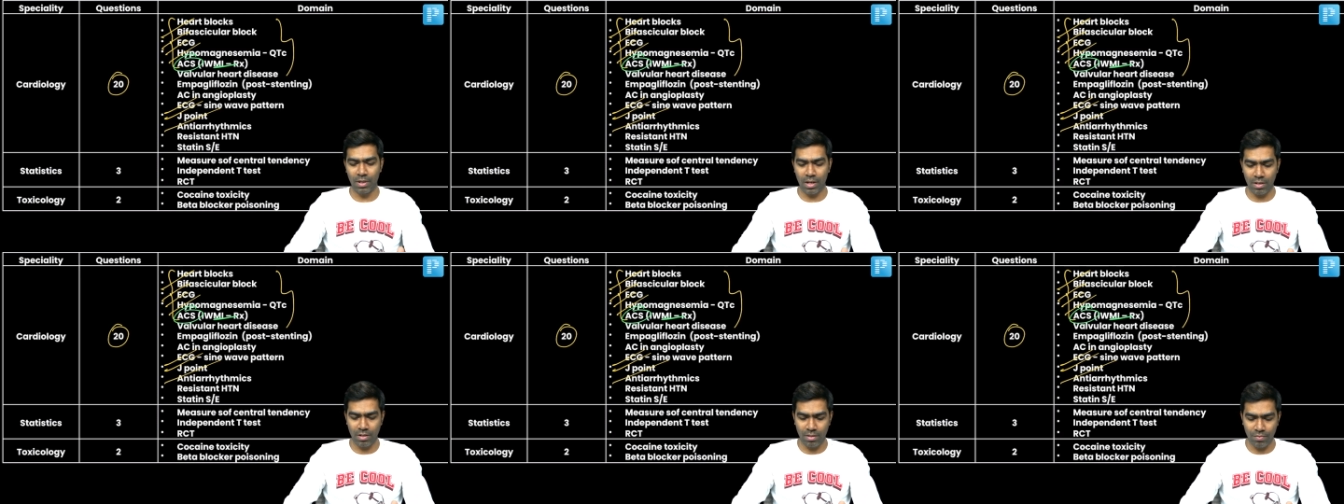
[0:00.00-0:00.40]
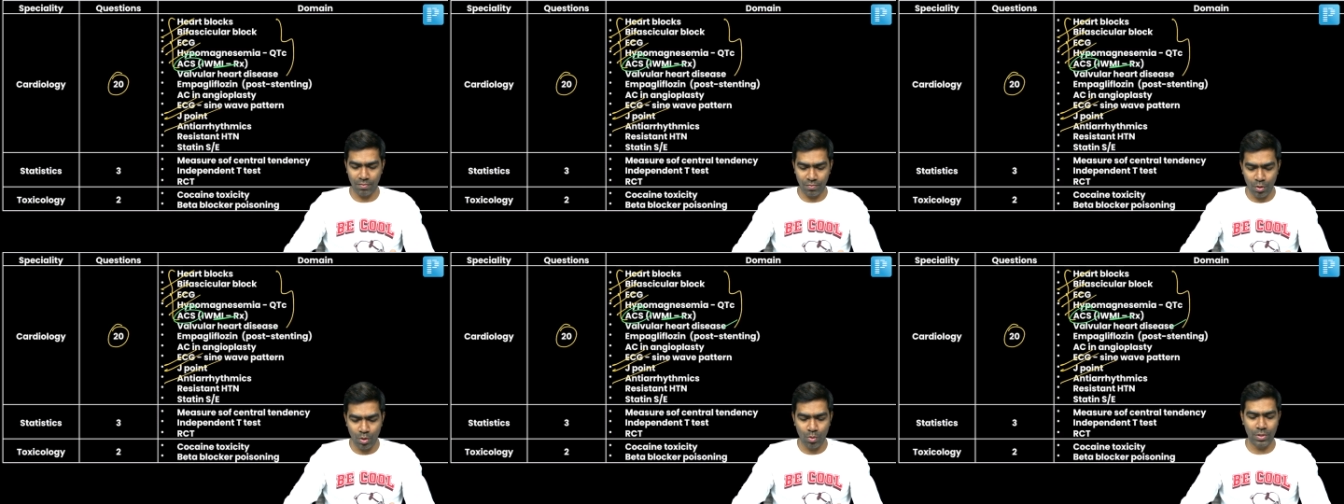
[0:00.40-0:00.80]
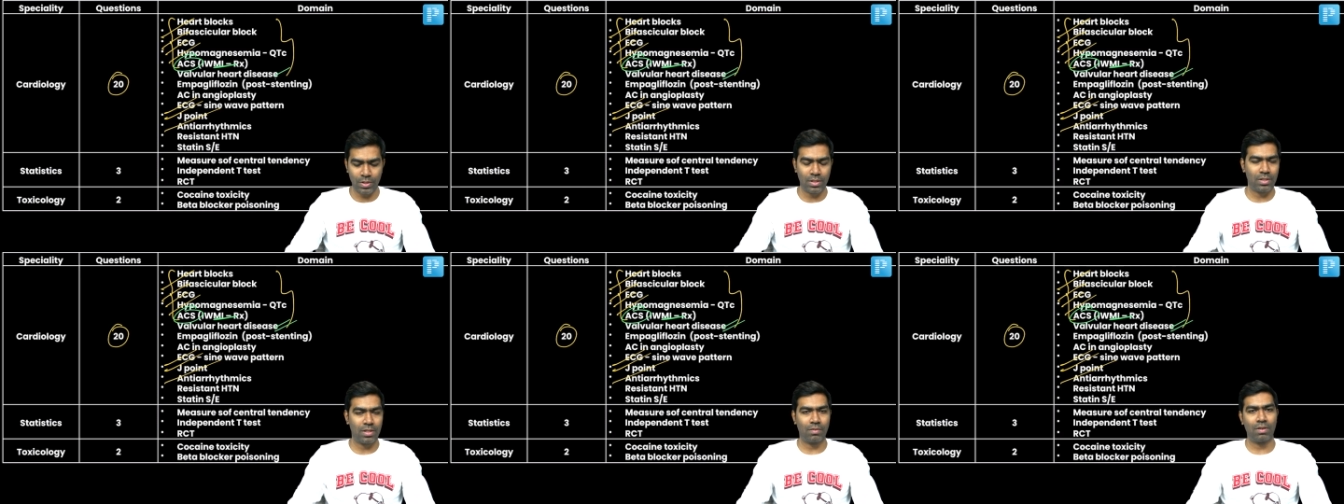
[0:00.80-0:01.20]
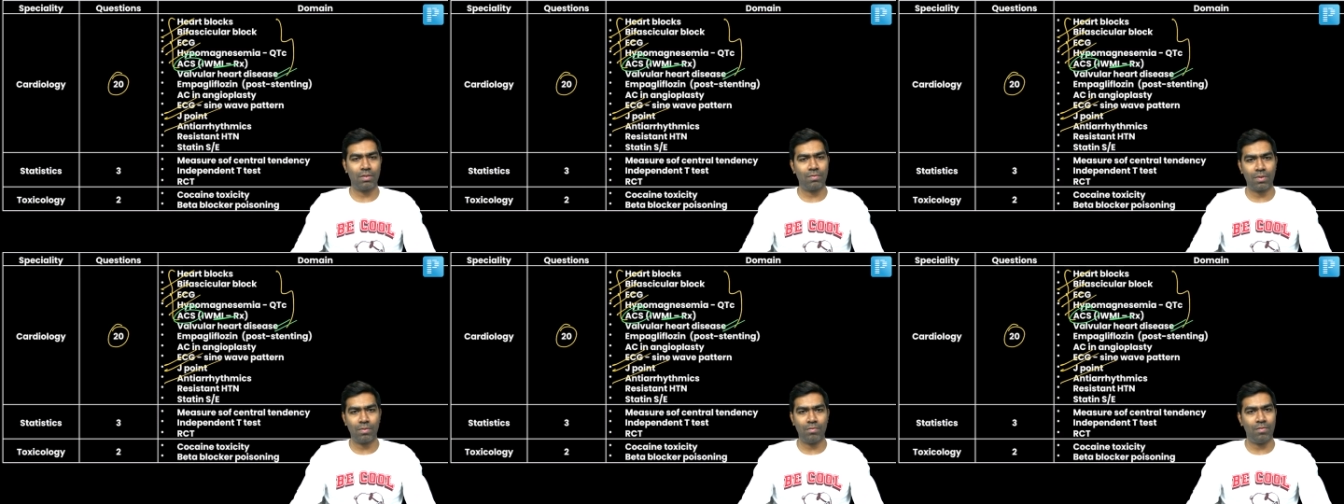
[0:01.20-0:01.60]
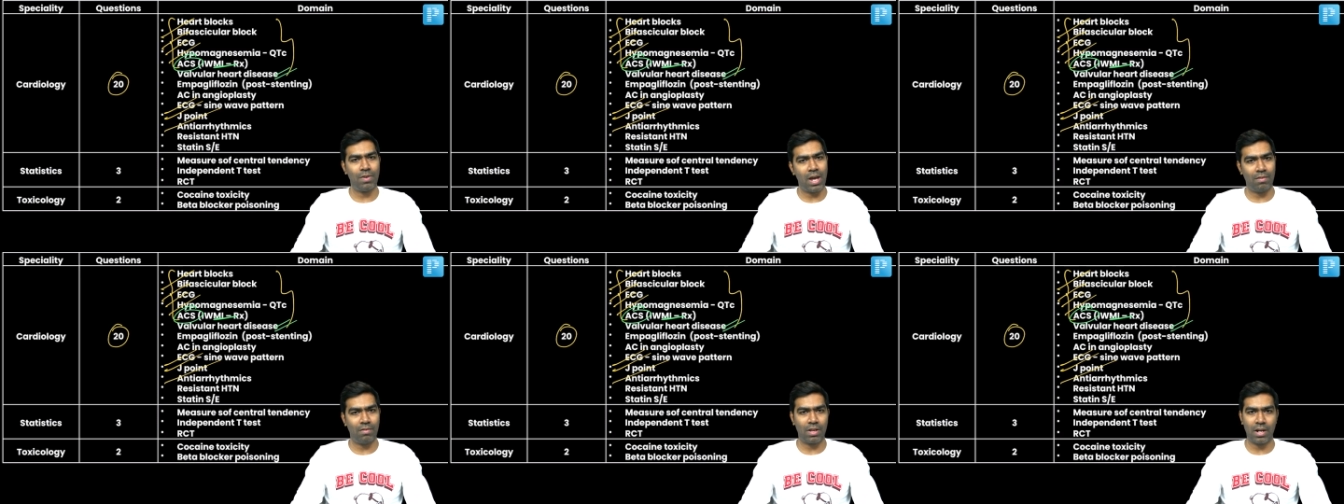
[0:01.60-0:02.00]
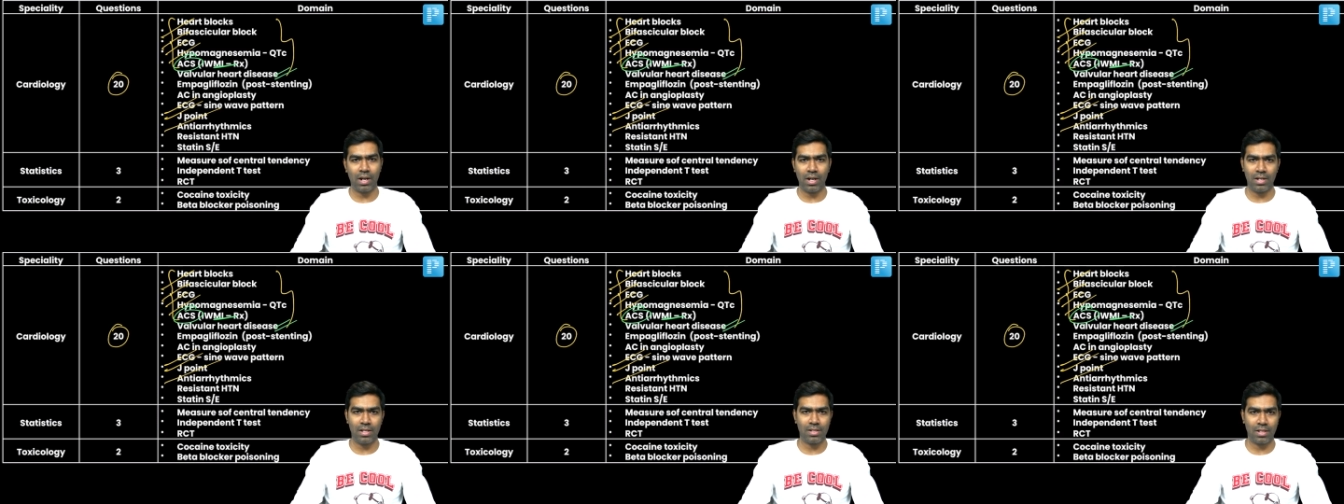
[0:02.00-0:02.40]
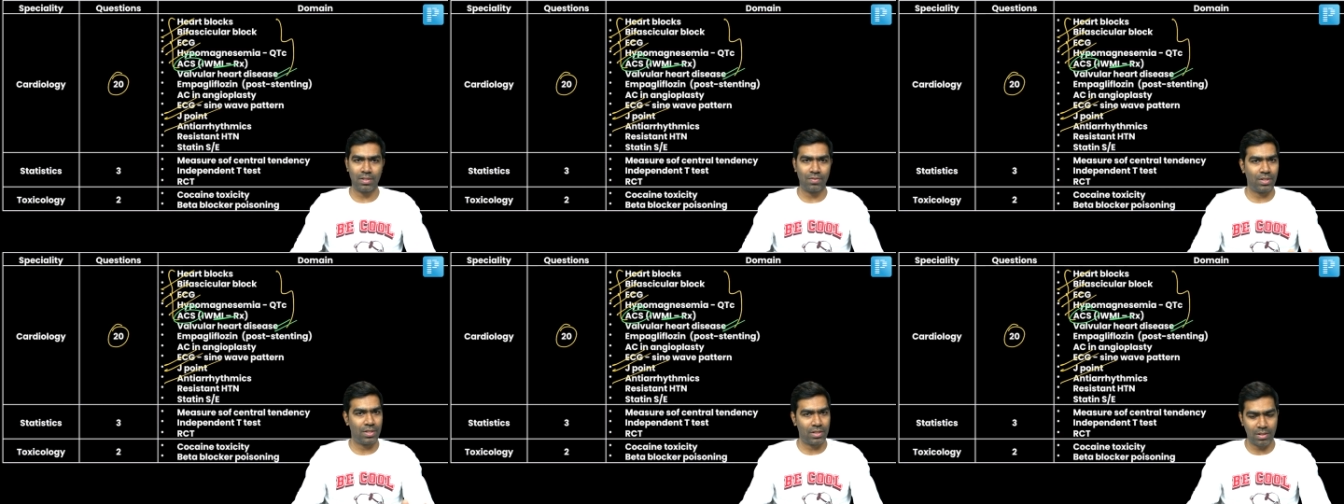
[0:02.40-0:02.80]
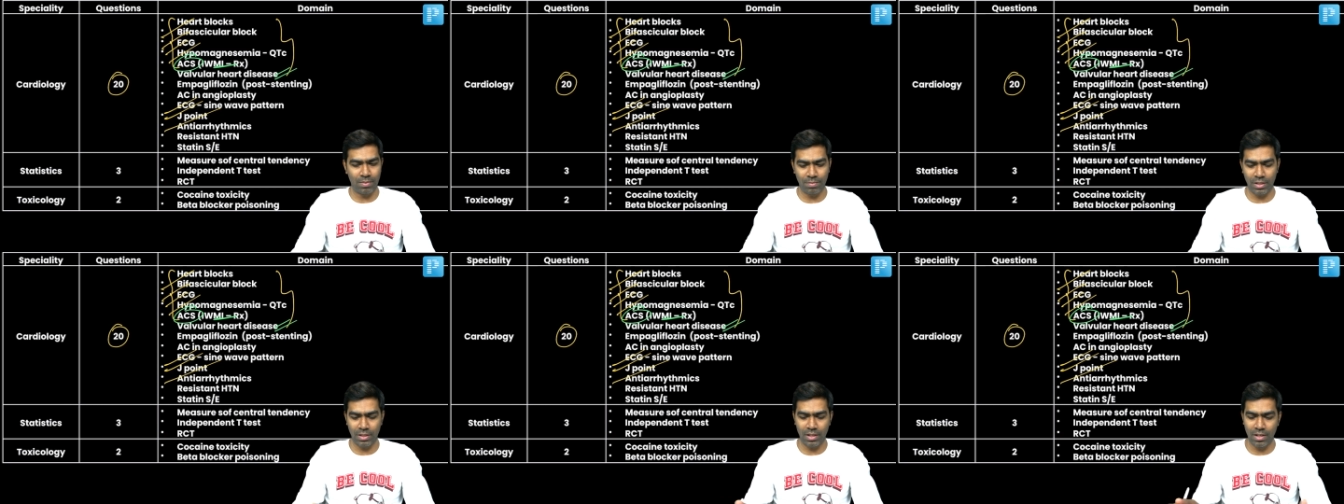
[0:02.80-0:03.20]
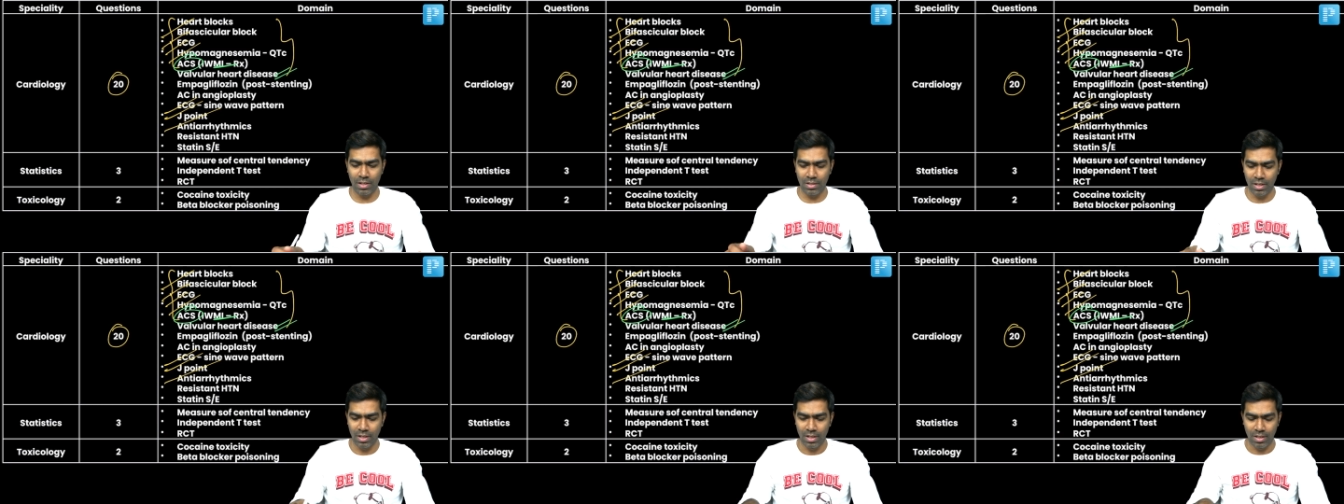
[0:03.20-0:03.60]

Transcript: and few questions have come from valvular heart disease as well, which is something that is